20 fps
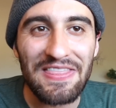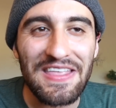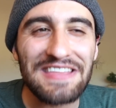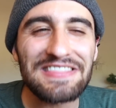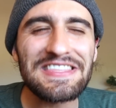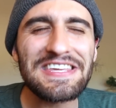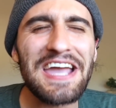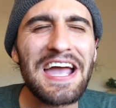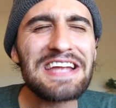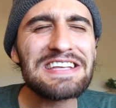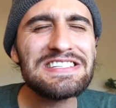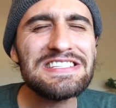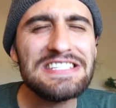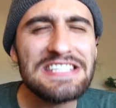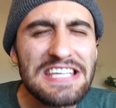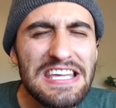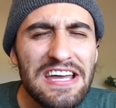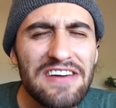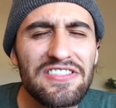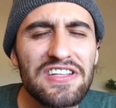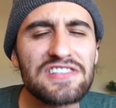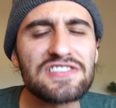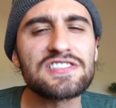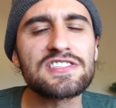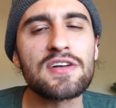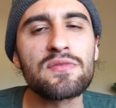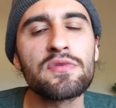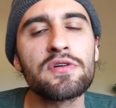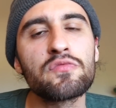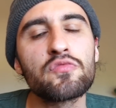Like the idea that
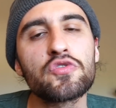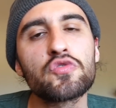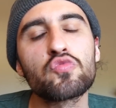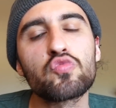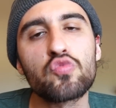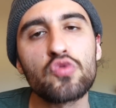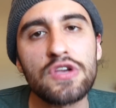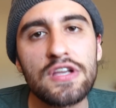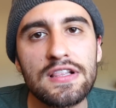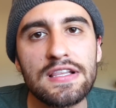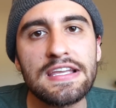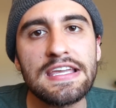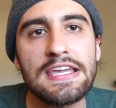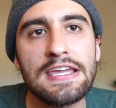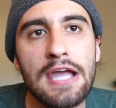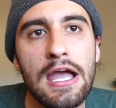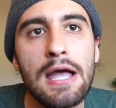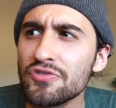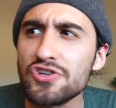someone would really,